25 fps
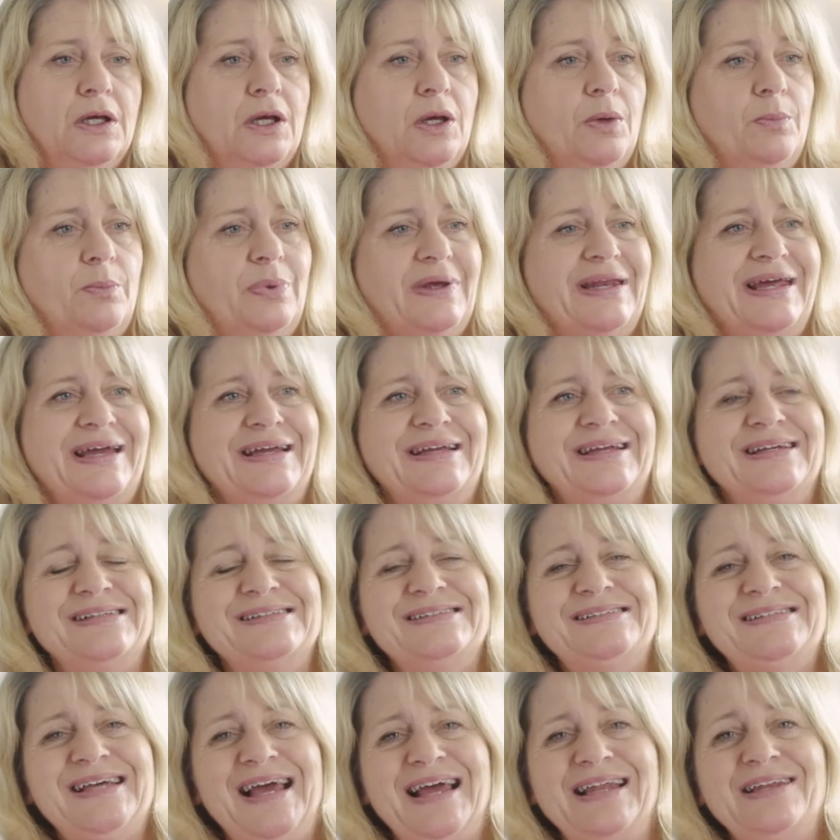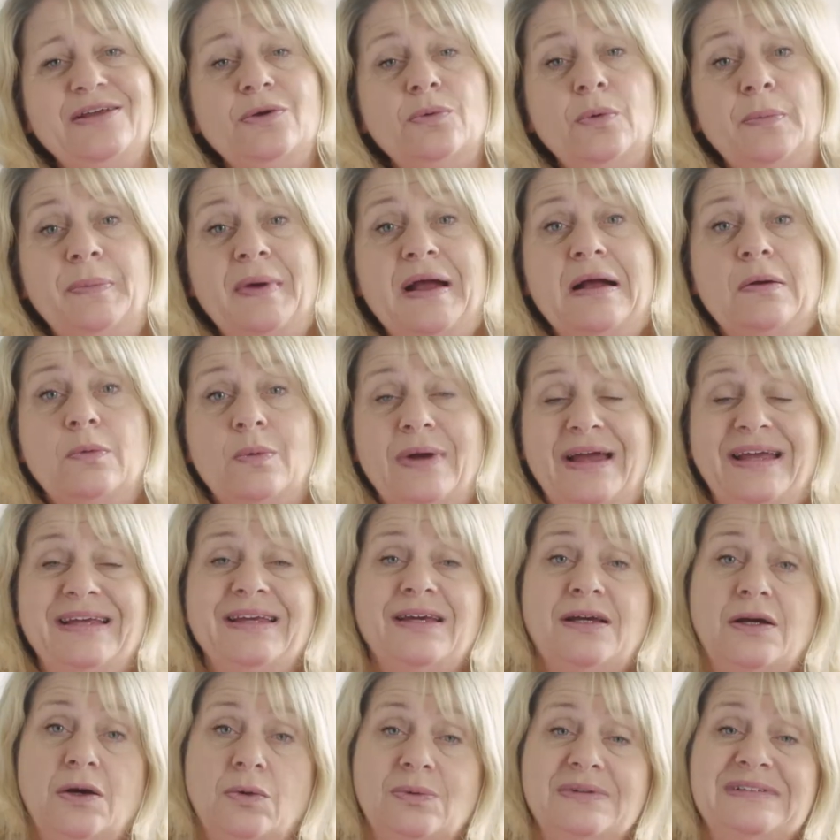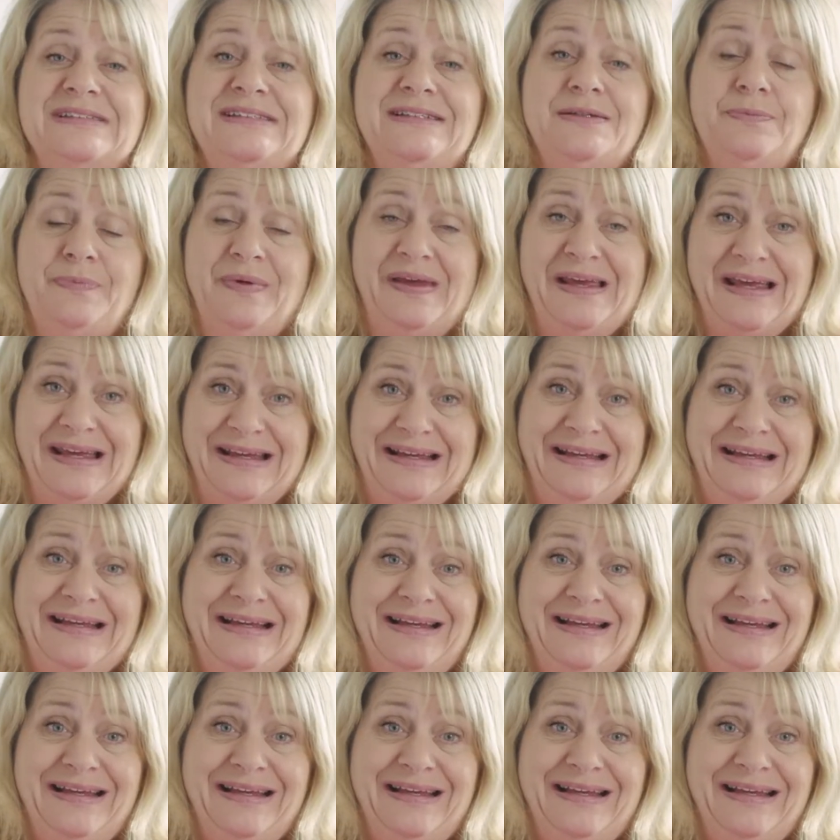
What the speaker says: But I can tell you about where you're going to be,